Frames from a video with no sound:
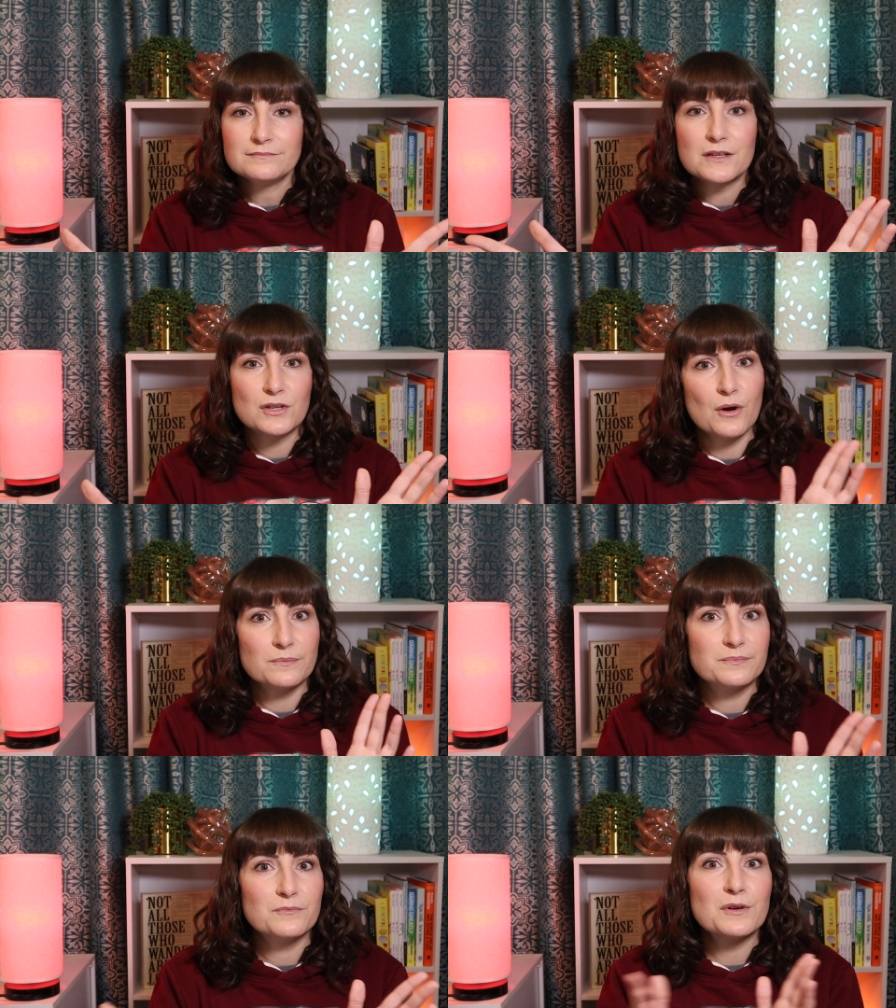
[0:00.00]
No,
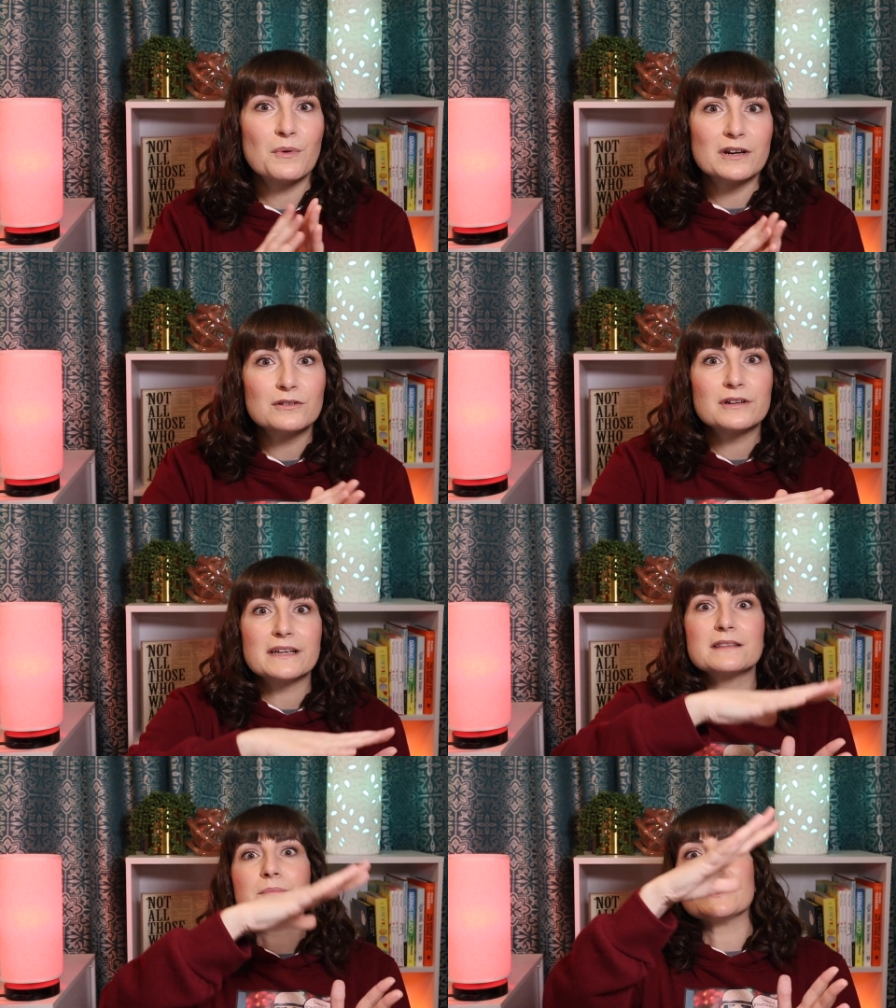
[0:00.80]
we want to look
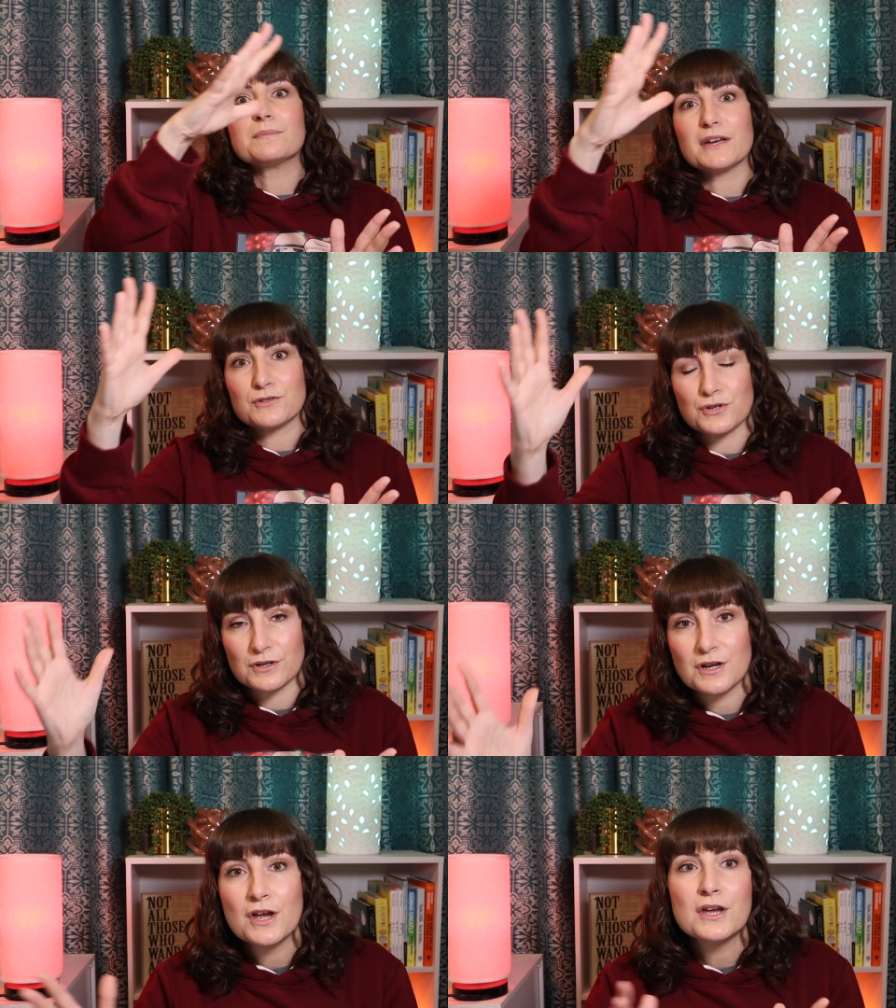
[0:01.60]
at the big
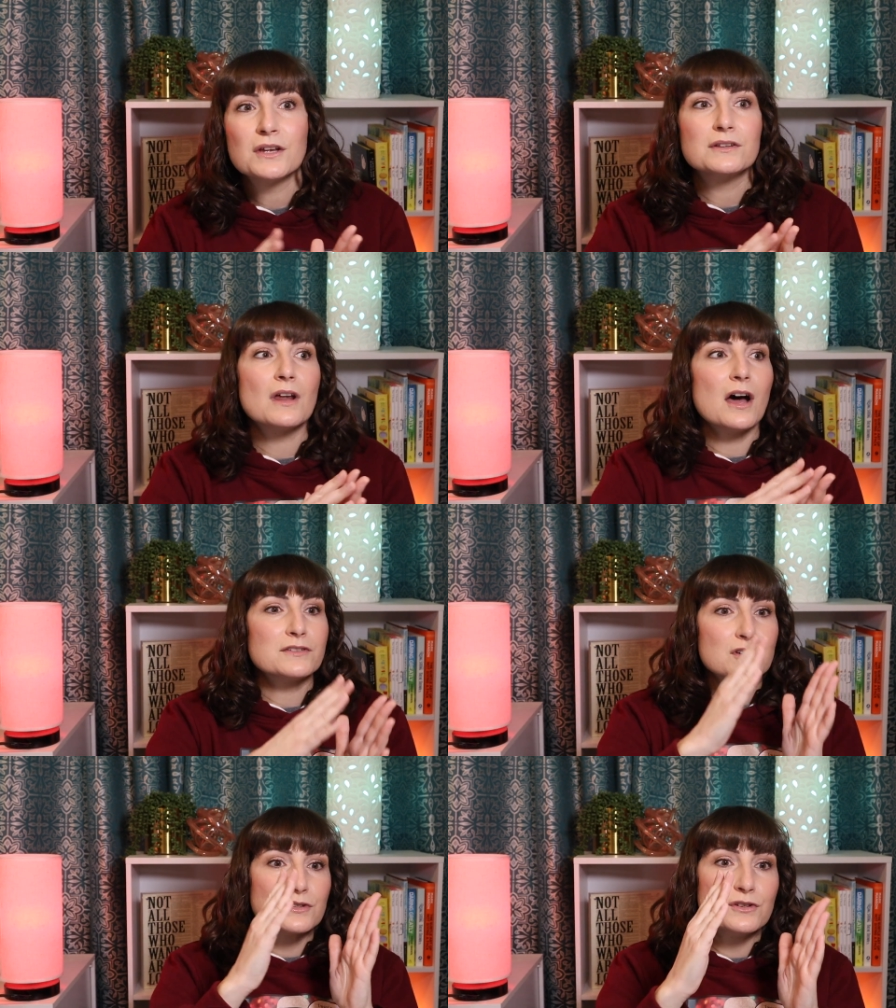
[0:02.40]
picture, not just